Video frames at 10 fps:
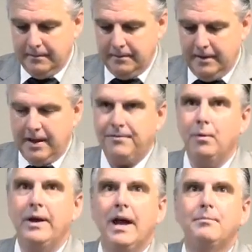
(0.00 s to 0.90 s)
Thankful
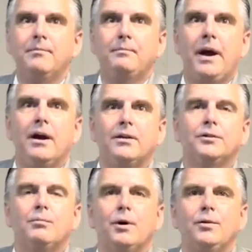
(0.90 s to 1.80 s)
we had parents
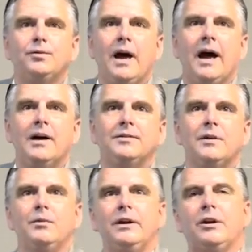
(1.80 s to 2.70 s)
on both sides that
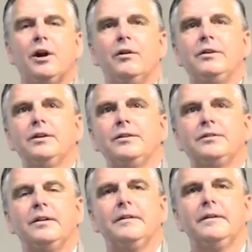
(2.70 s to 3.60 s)
would encourage us
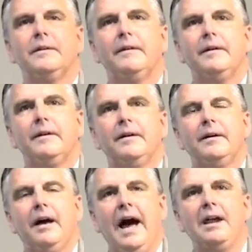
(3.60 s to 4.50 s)
to
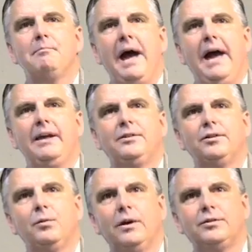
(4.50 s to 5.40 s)
how to manage
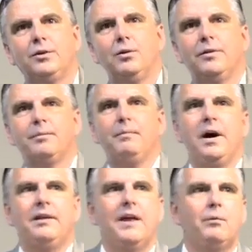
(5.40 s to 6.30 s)
and what to do with the
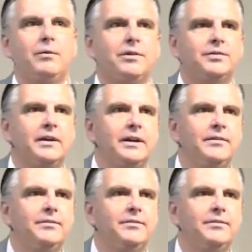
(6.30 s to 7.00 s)
money that we received.